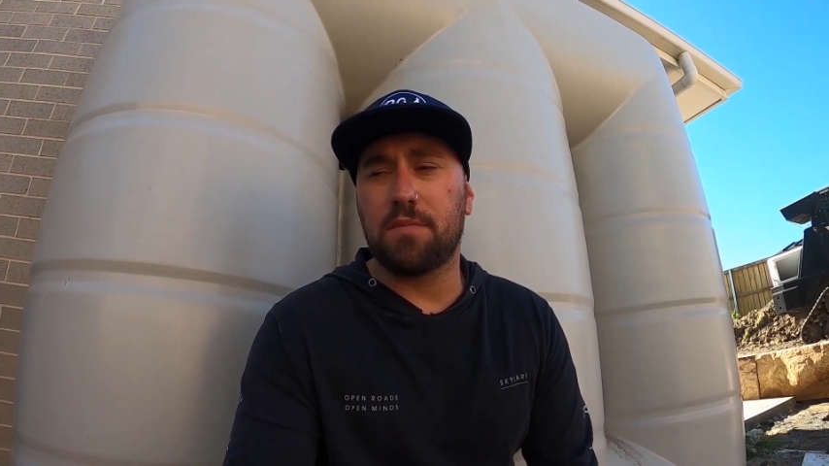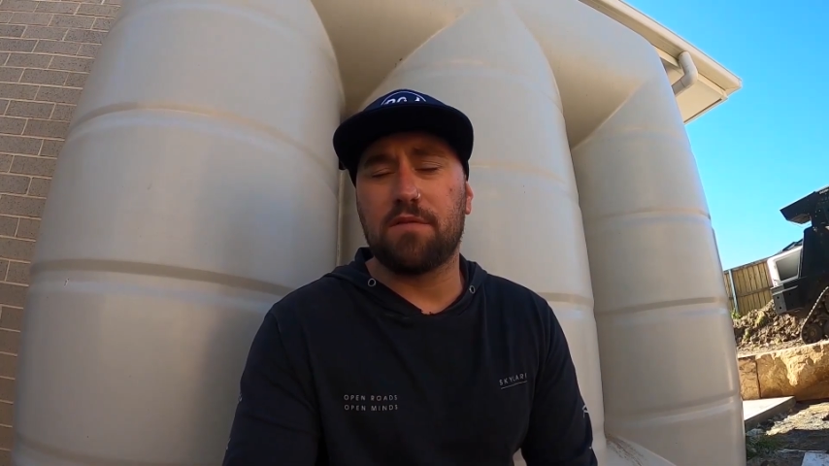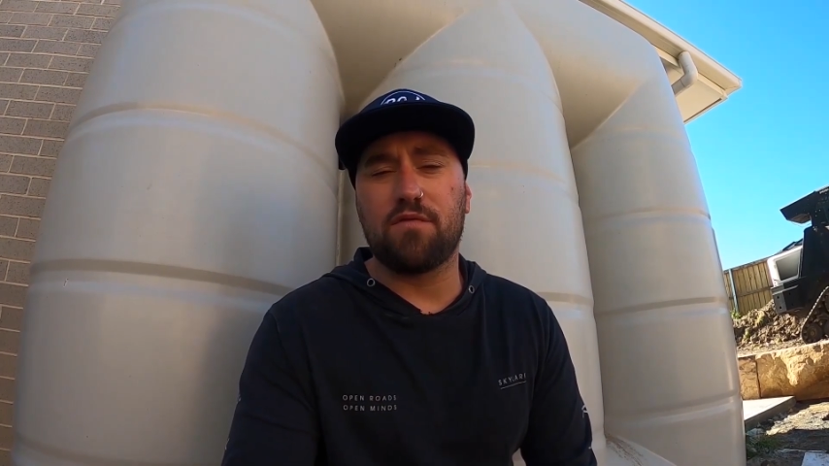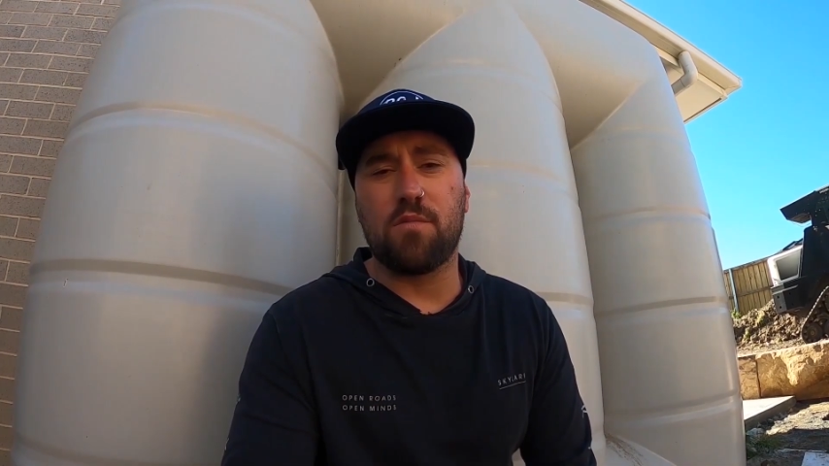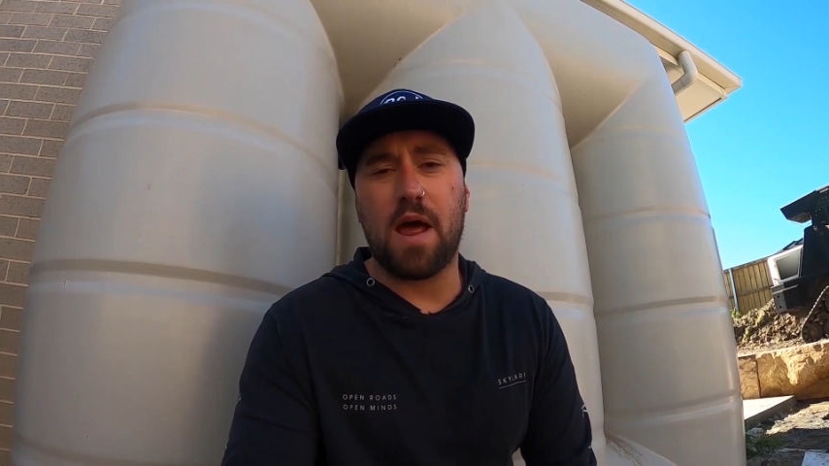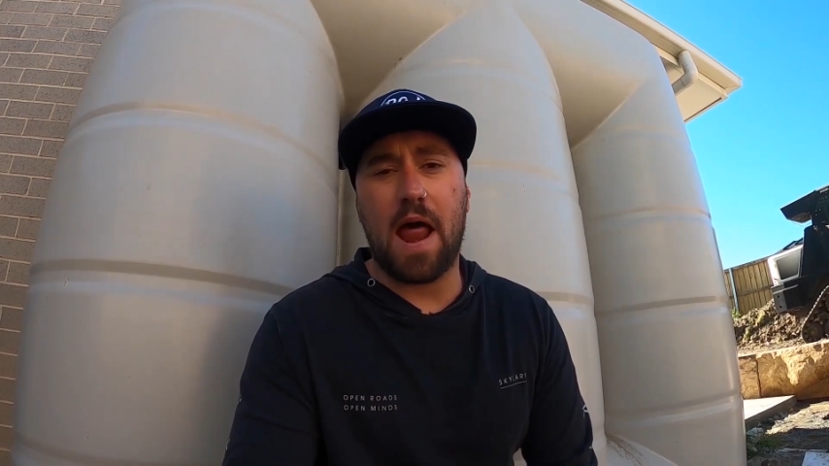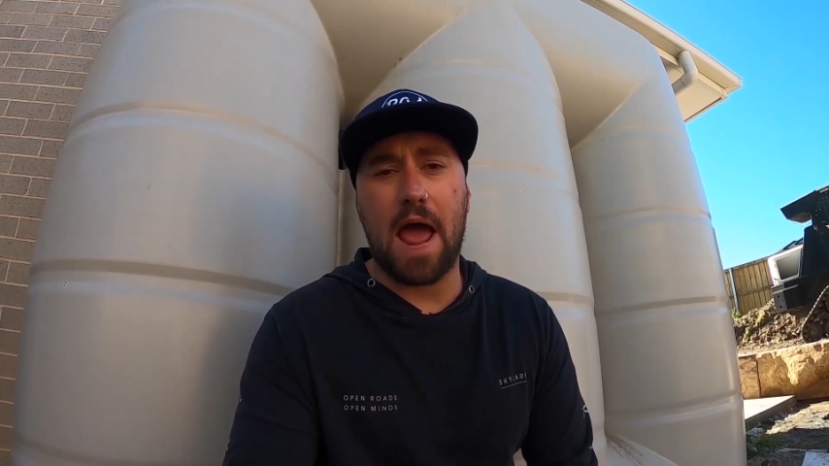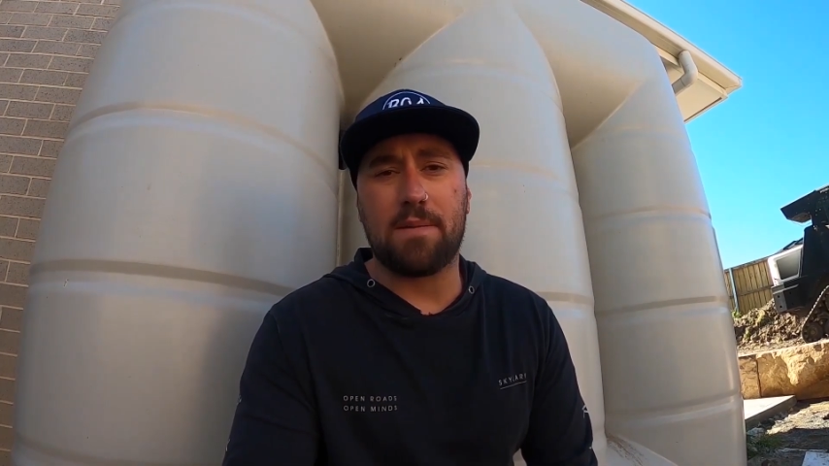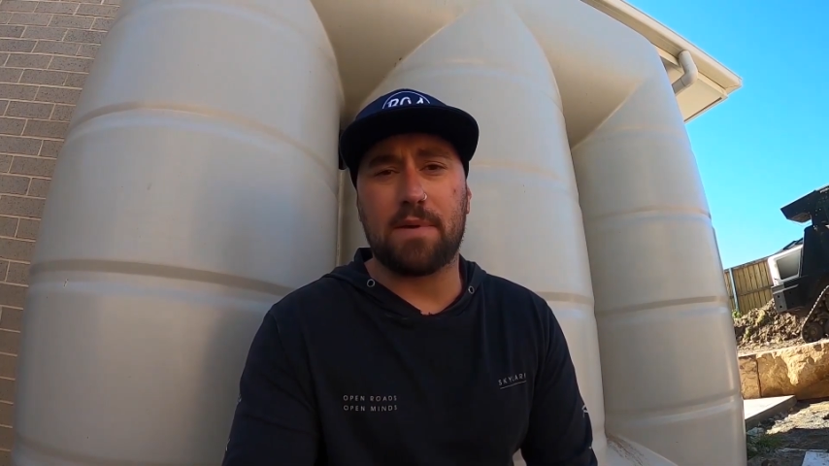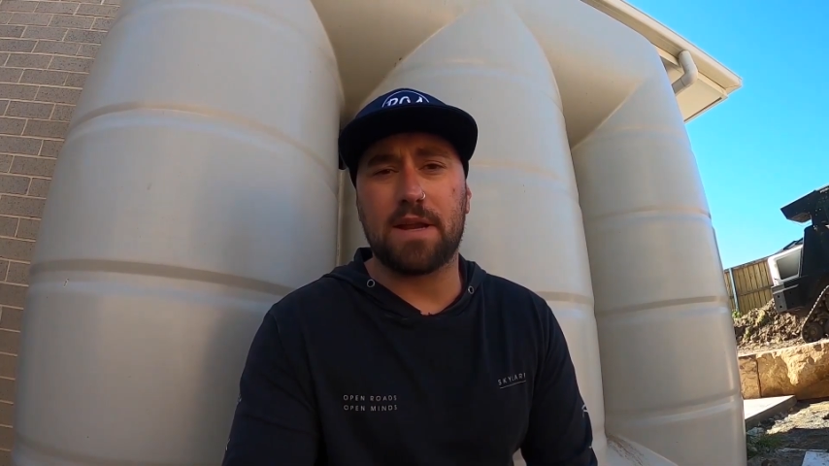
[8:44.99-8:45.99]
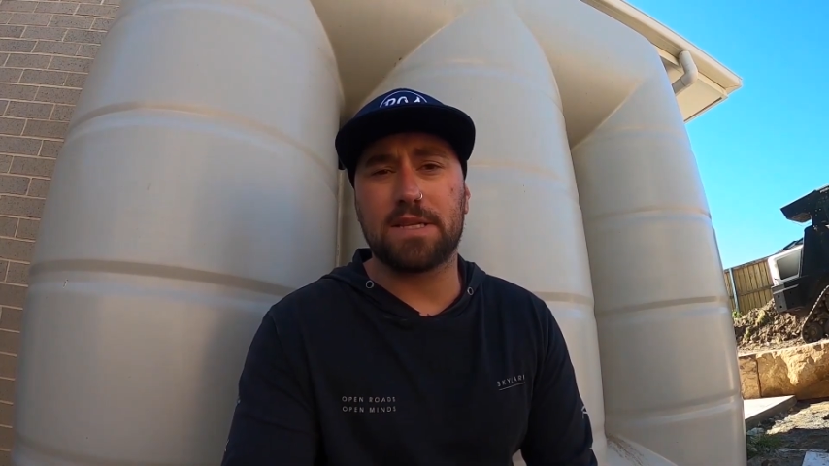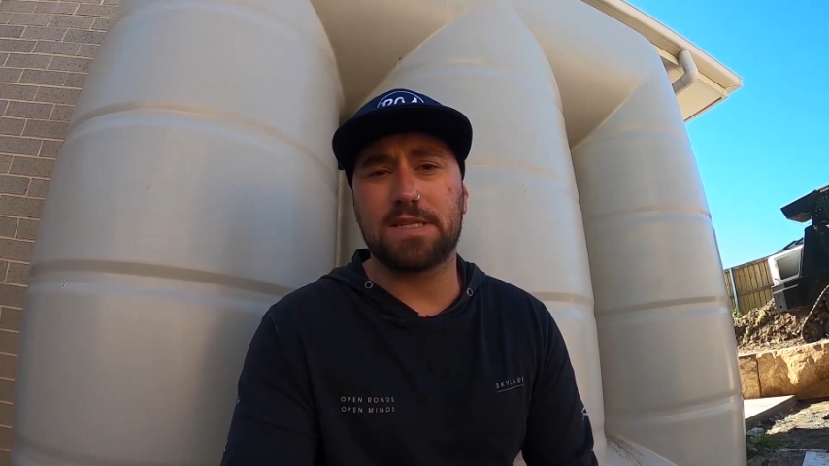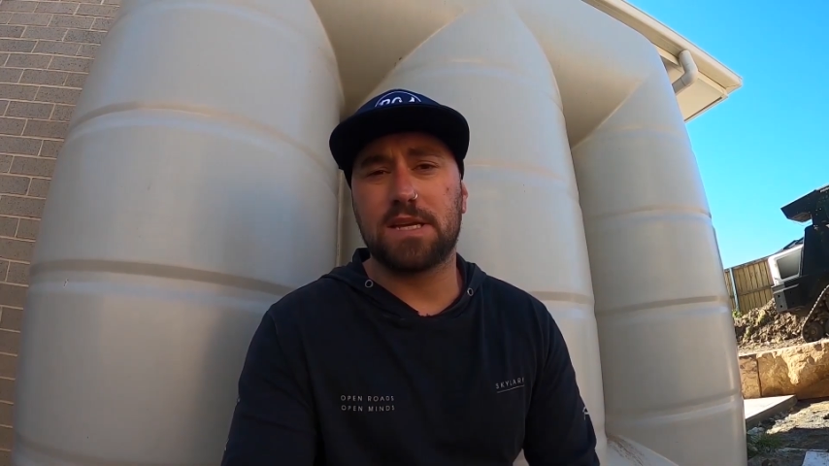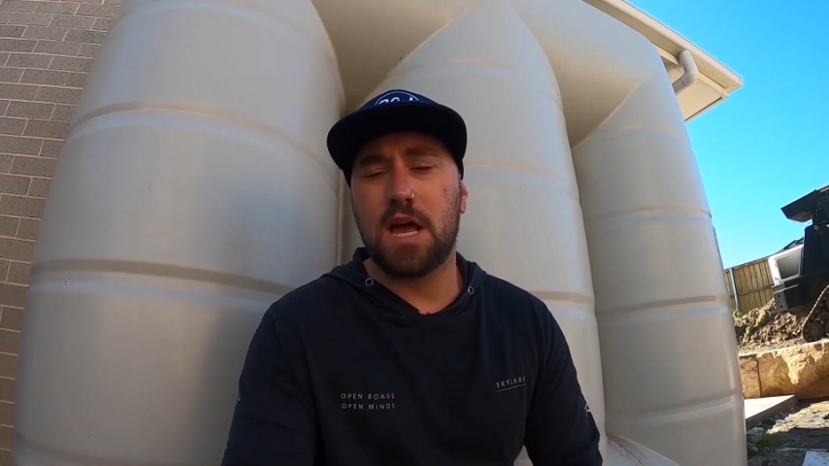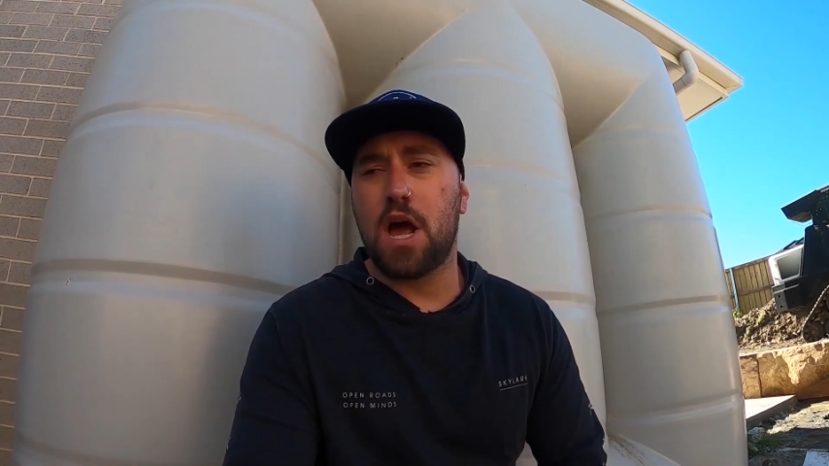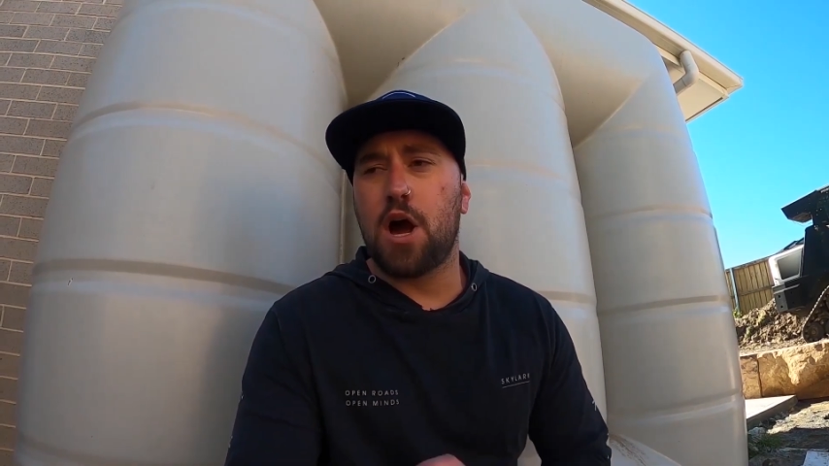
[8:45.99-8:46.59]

them in for about 8 minutes.